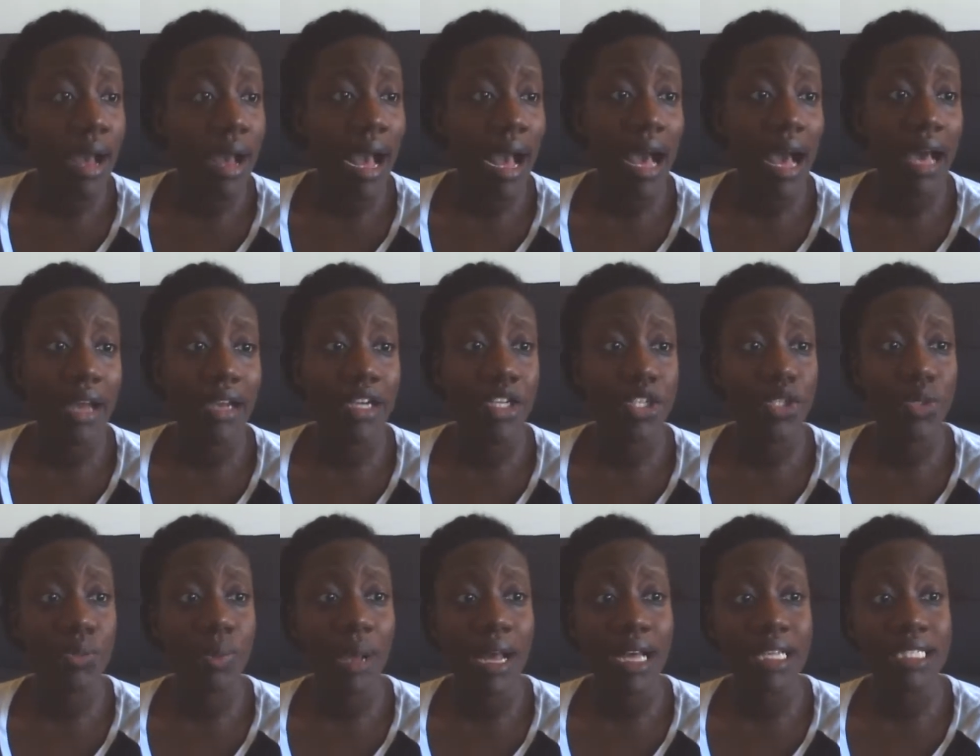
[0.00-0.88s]
How did
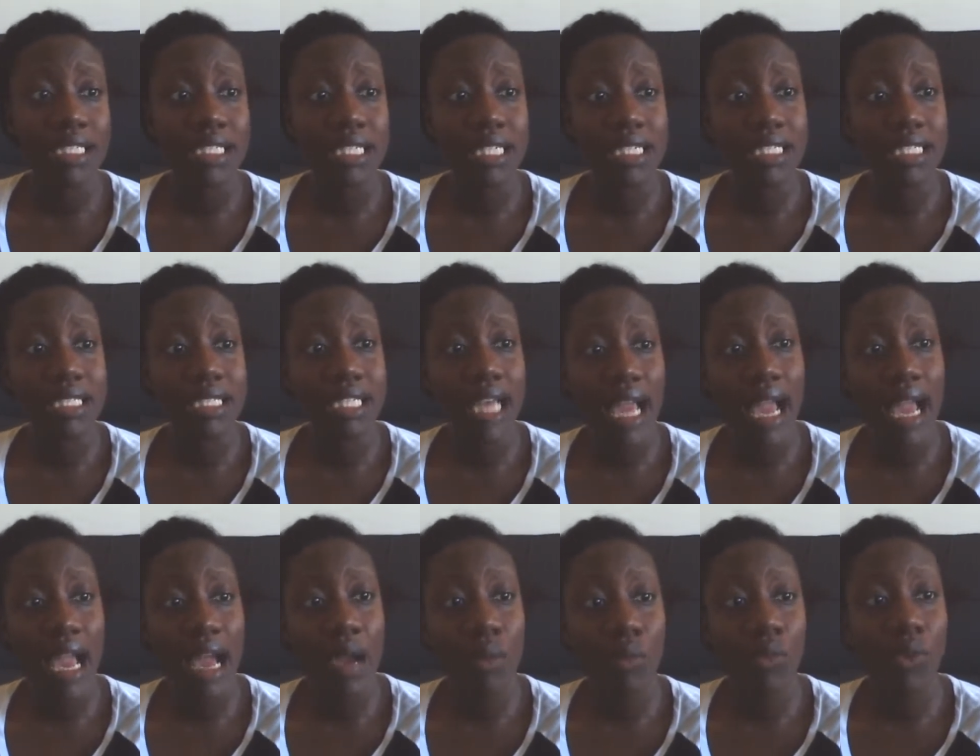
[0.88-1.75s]
you pass the
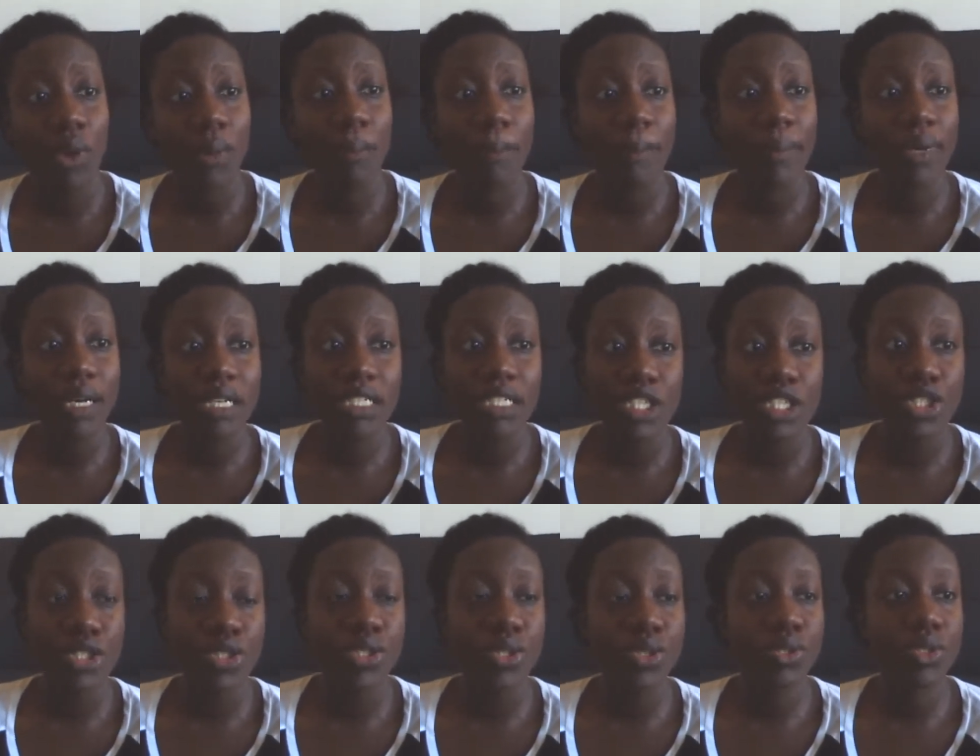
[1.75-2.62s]
exam? What book
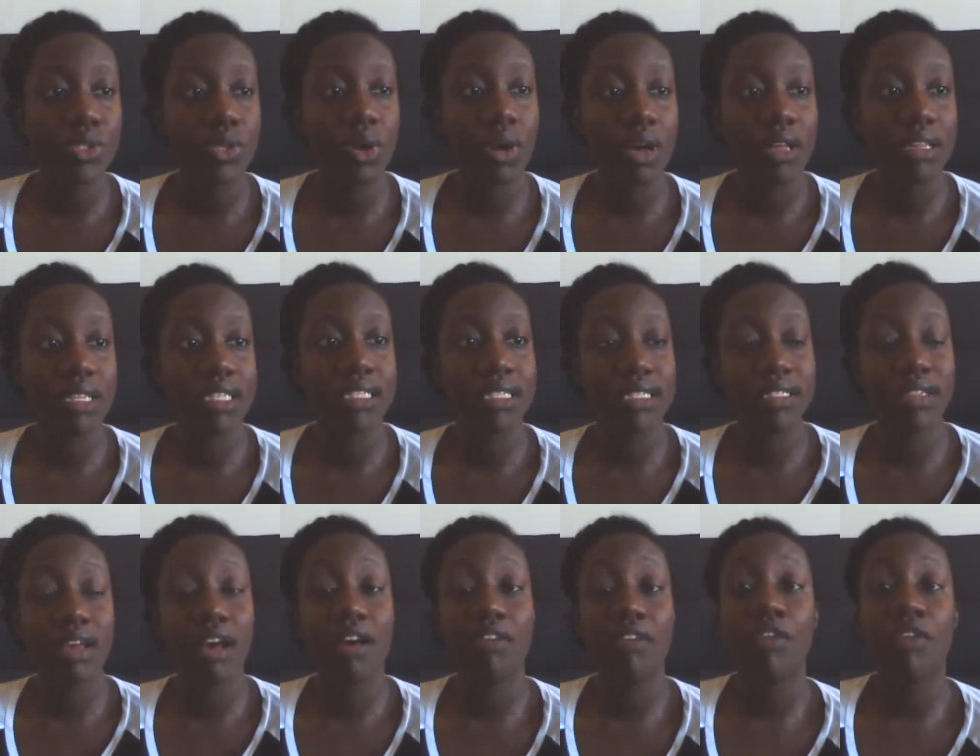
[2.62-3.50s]
did you use? All this
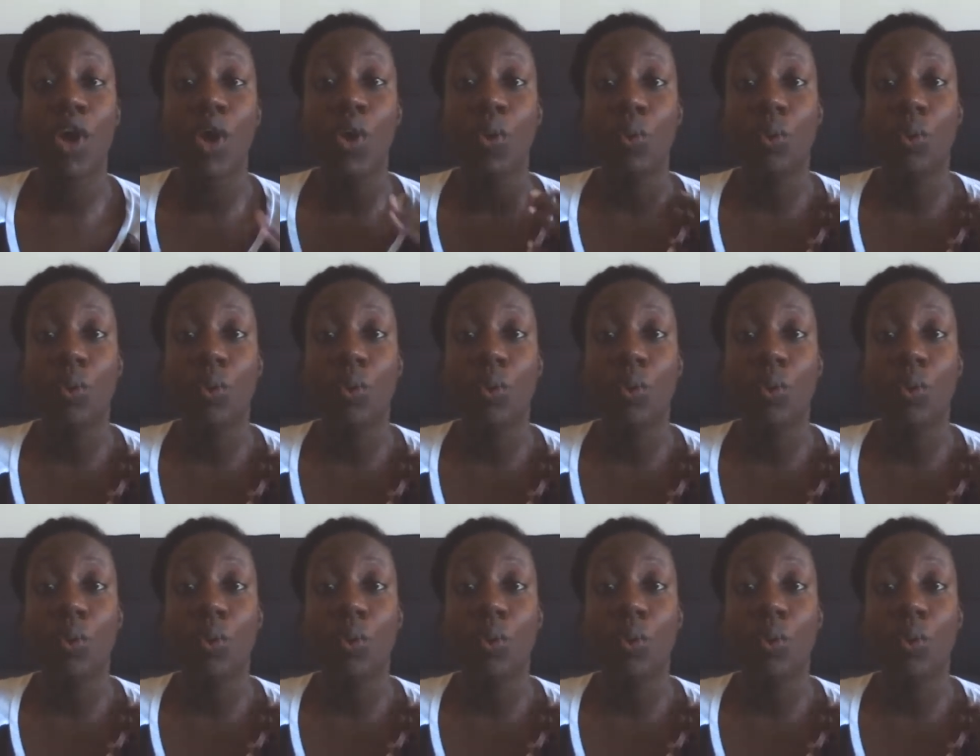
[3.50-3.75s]
stuff.